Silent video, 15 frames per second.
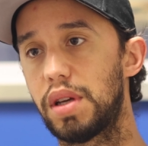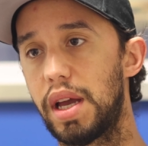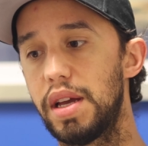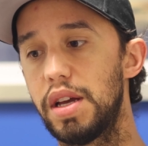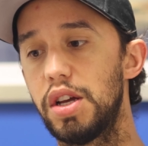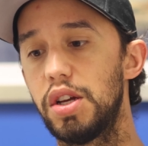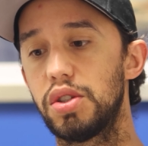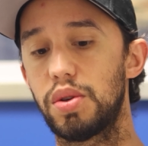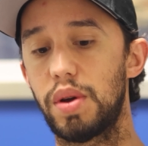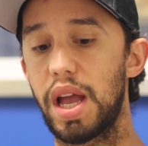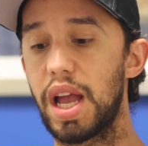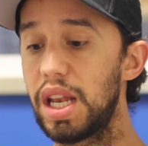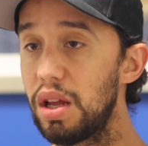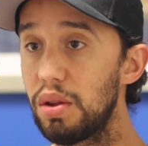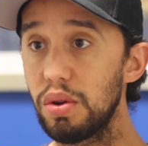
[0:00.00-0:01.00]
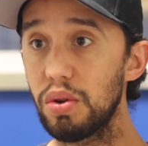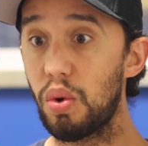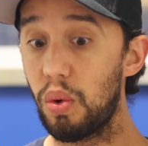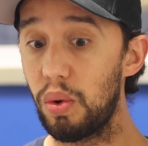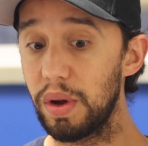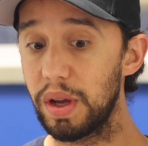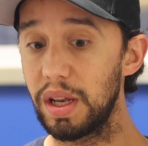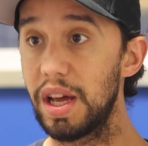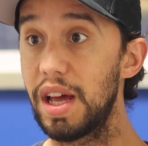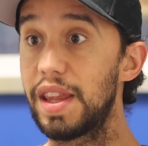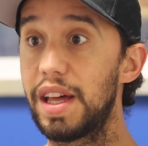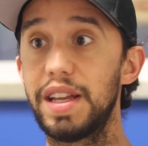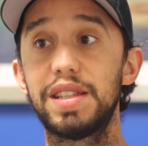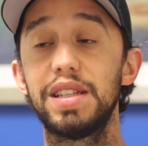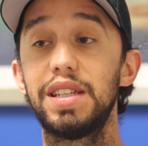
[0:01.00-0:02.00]
Okay? So any other coin
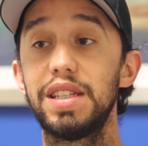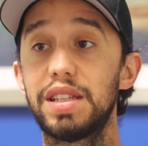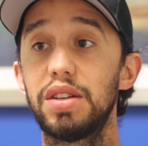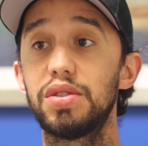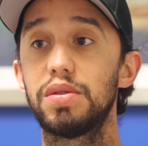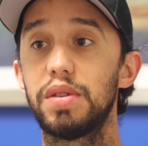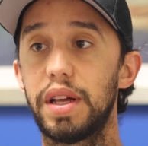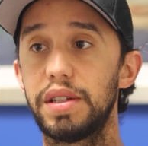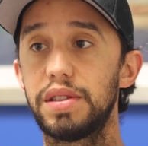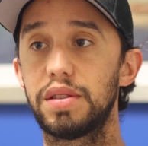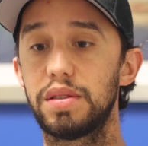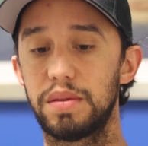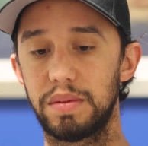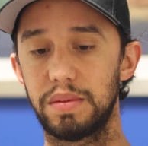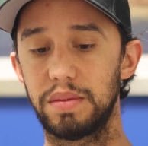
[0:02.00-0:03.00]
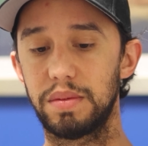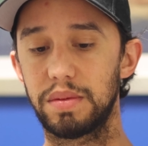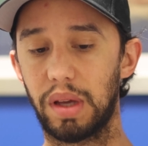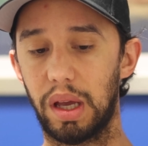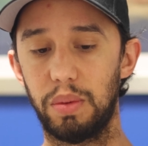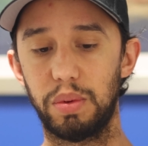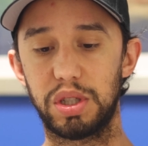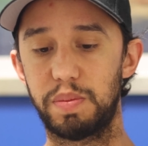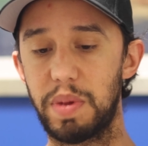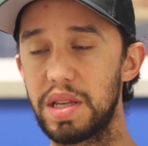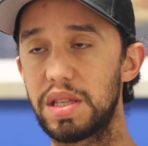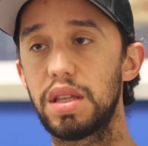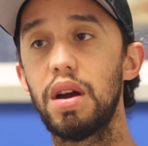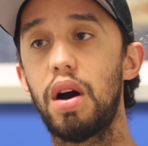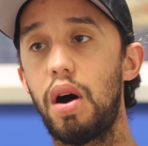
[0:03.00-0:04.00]
that isn't decentralized, okay, which is
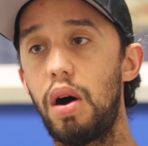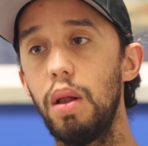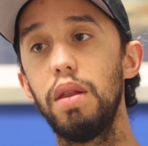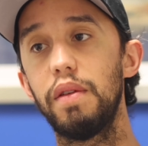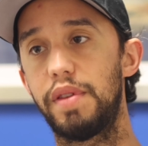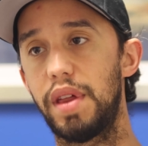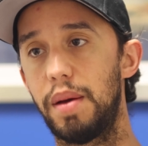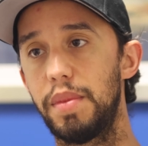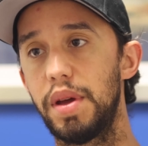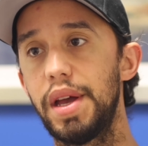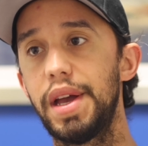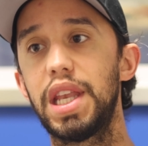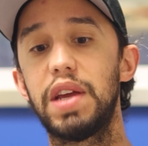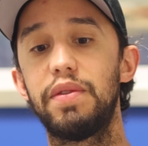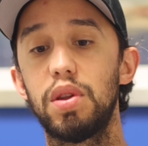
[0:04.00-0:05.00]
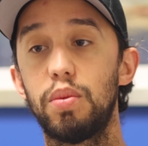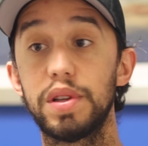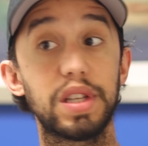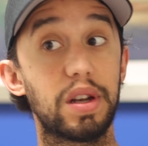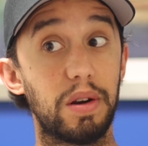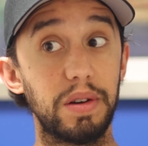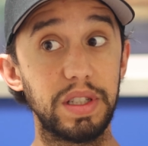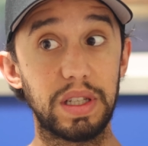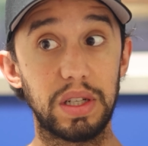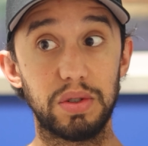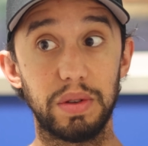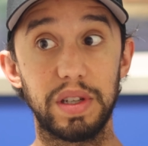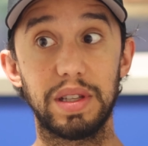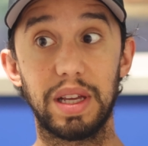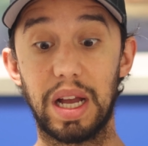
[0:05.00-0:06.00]
basically all of them, and even the ones that aren't
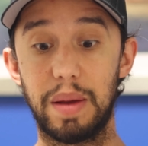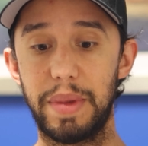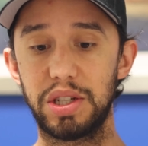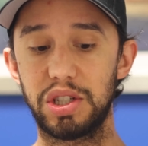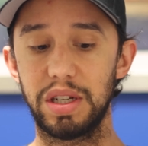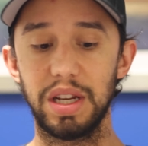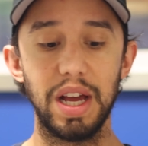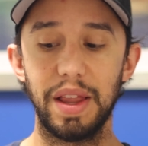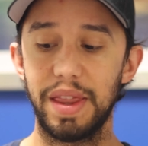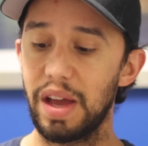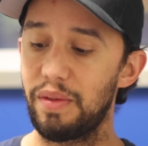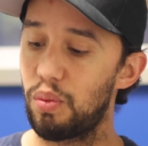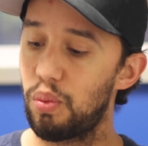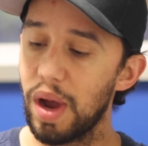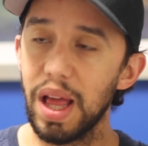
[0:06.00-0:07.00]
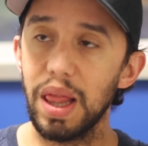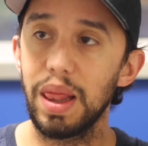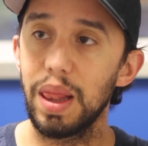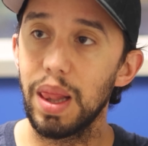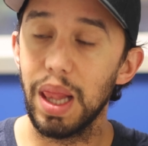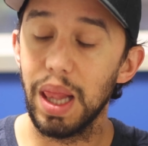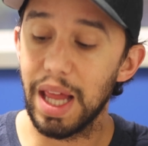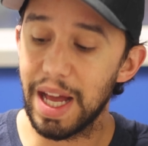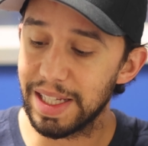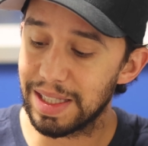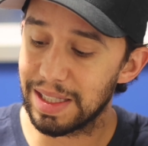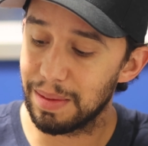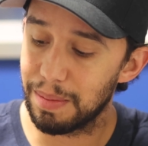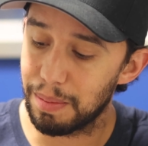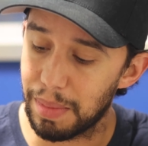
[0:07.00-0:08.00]
decentralized, like I mentioned, they have way
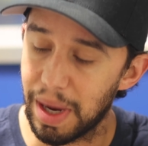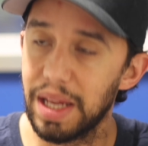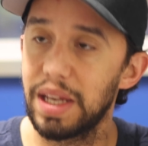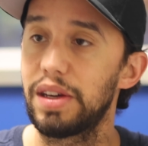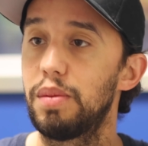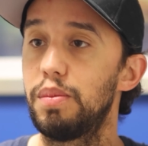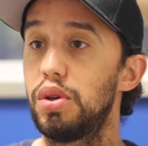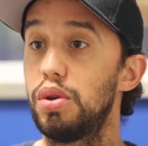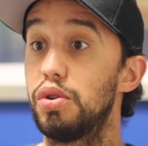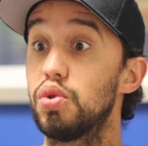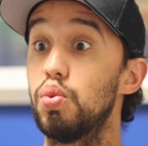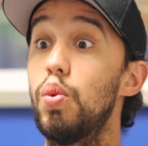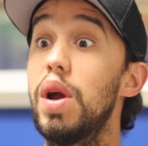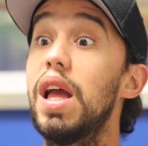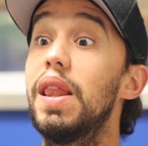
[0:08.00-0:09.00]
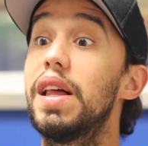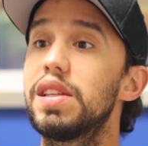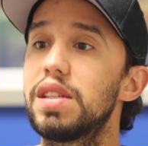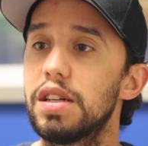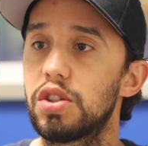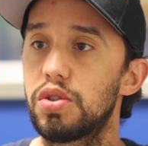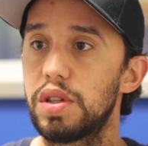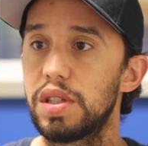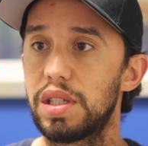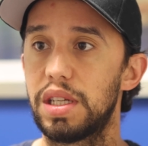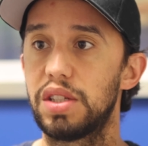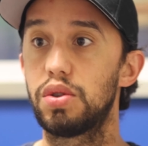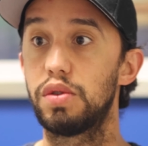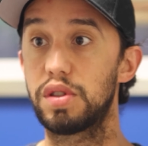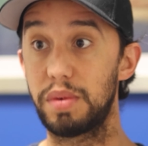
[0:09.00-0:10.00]
less mining computers, way less
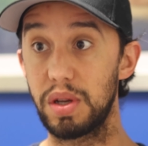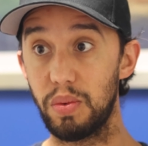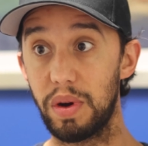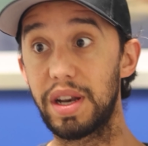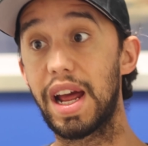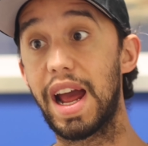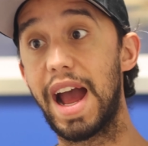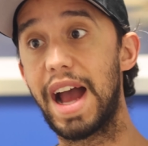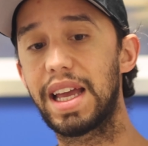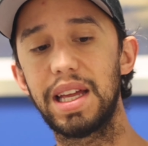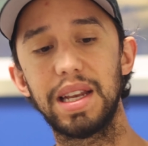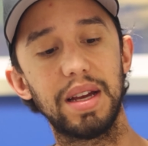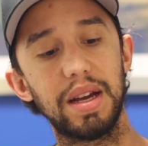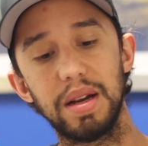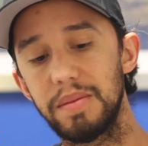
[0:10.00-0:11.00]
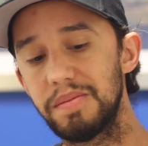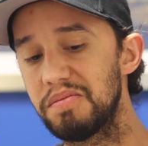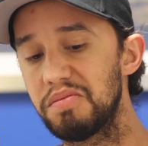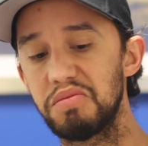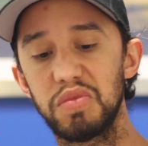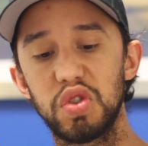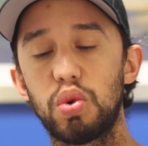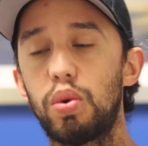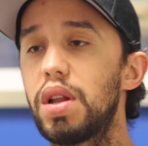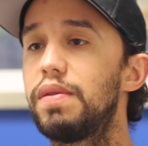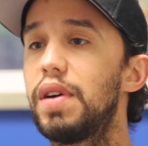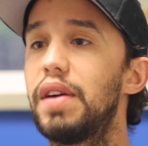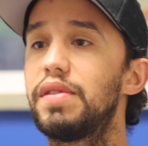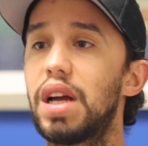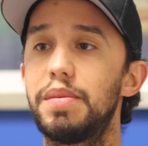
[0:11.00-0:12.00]
electricity. So if somebody wanted to hack it,
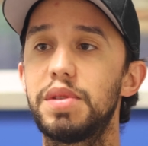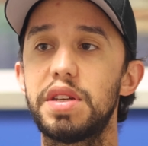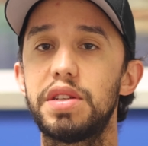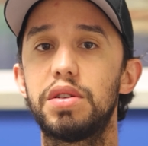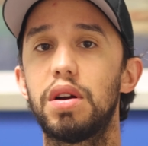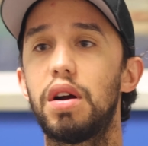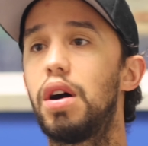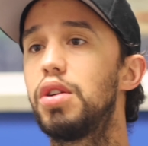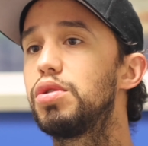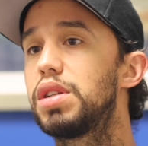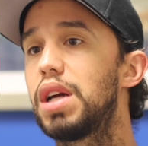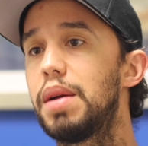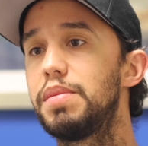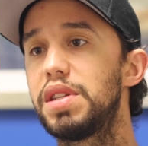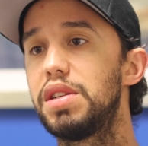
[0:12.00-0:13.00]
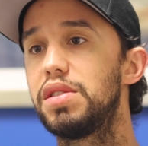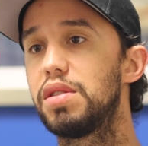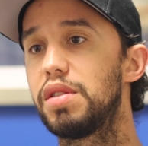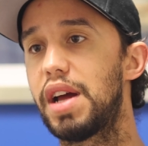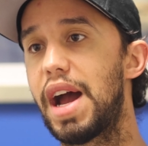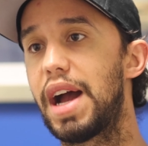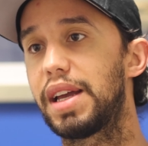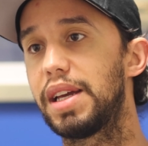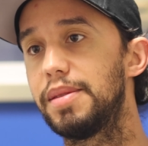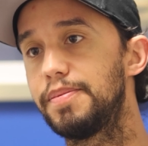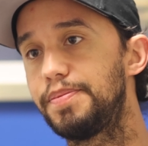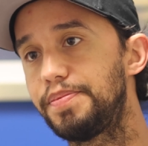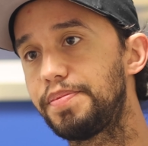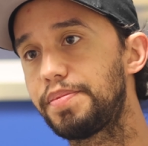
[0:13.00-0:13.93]
25 times easier, 100 times easier to hack it.